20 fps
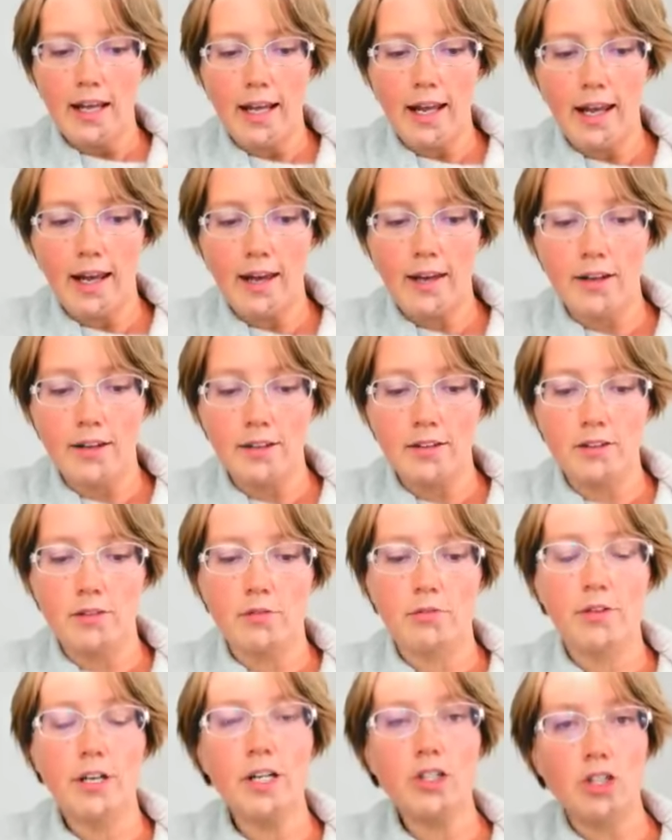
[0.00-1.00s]
And
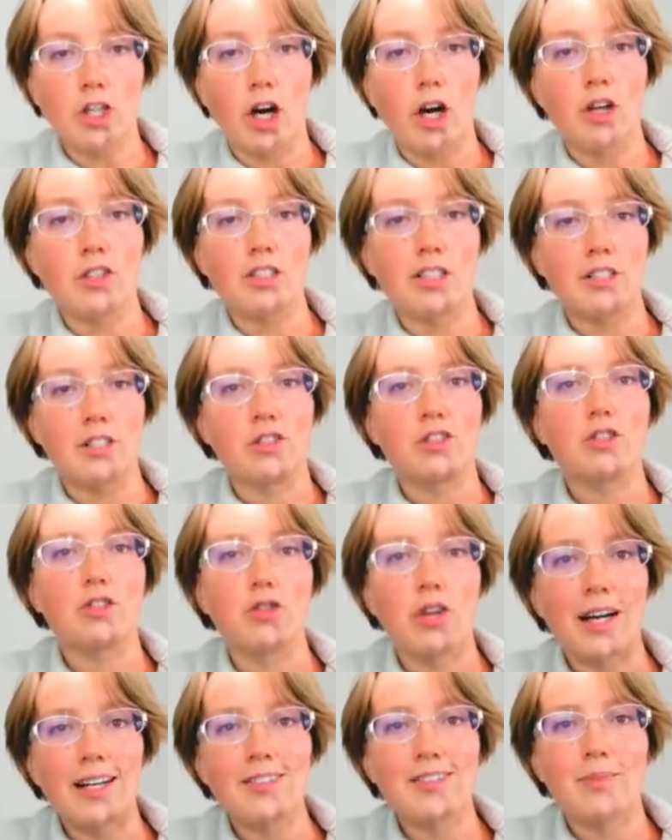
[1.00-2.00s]
Recharge is a
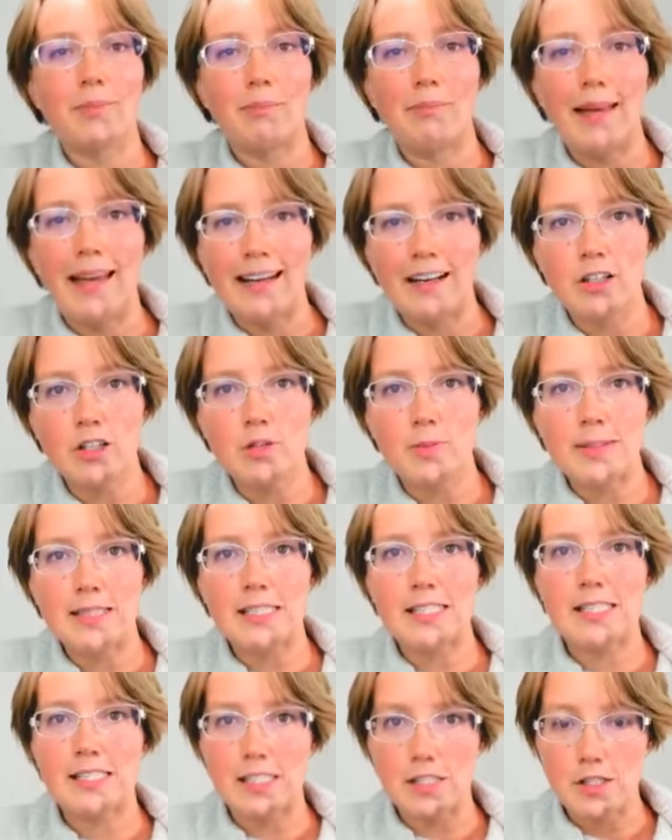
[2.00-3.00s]
stress
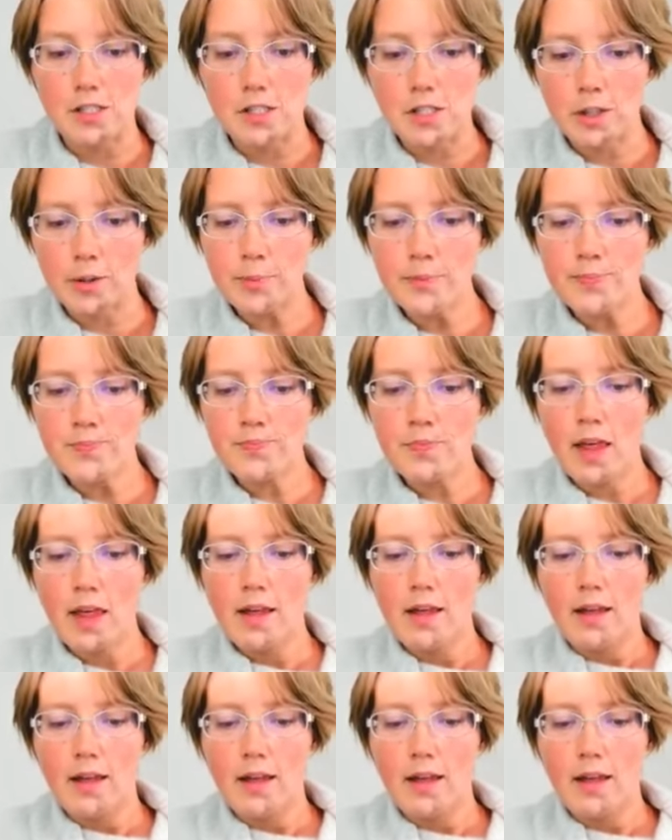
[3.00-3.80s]
management system